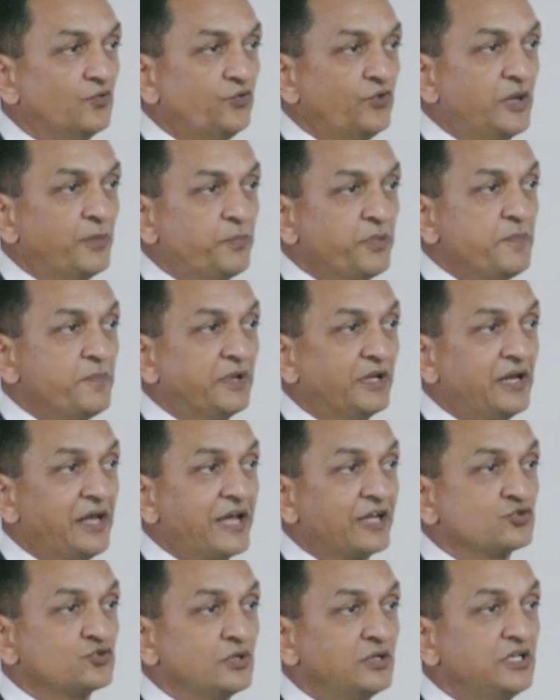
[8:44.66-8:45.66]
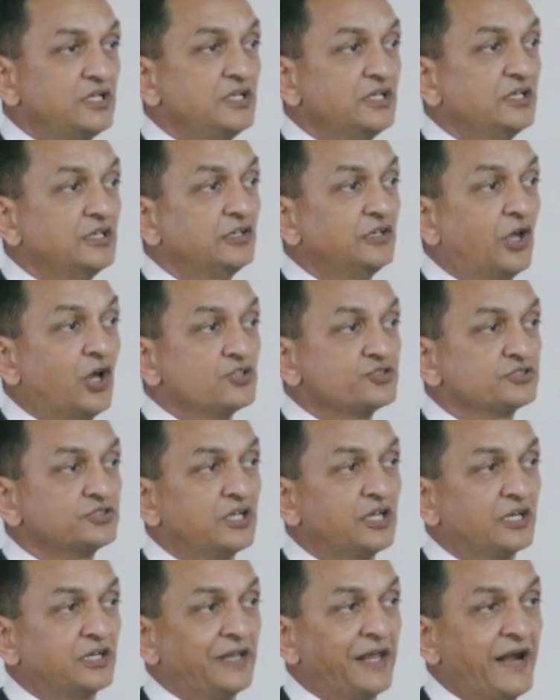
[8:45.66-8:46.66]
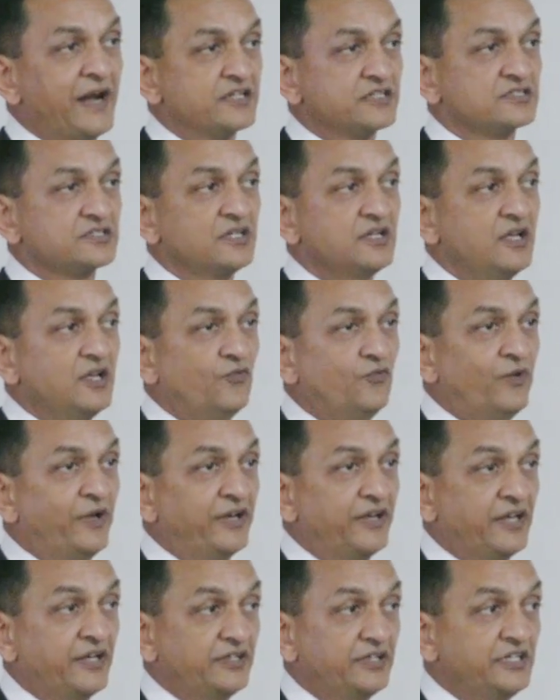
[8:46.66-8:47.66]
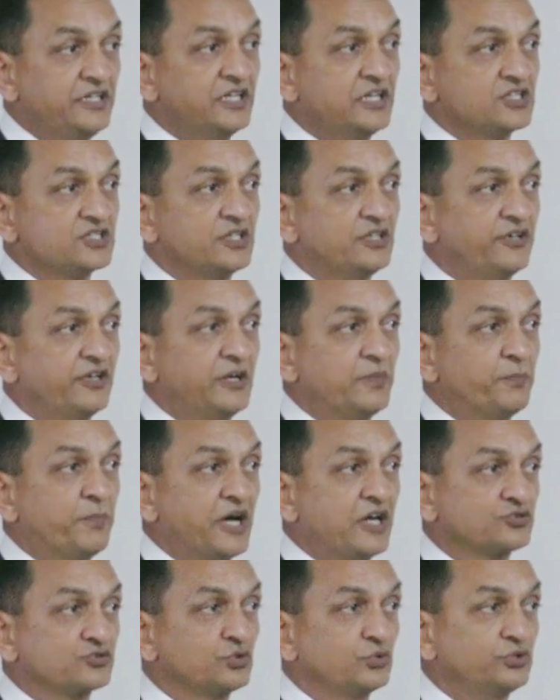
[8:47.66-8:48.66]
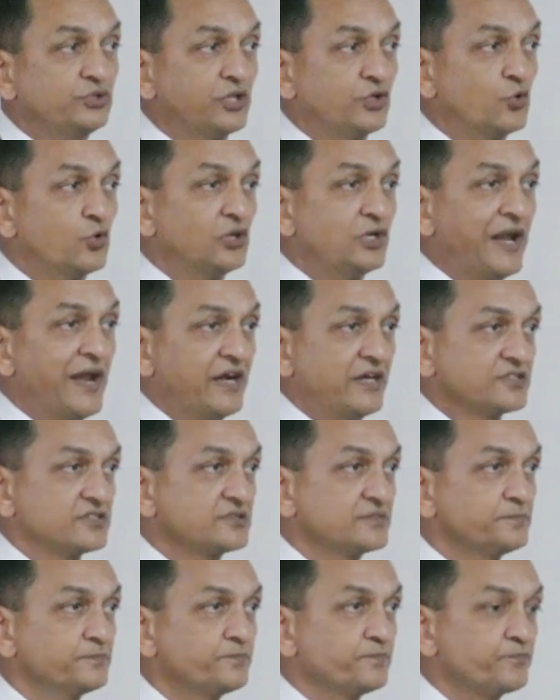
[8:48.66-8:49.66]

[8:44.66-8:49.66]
where people actually lost their lands when an irrigation drain passed through their good lands.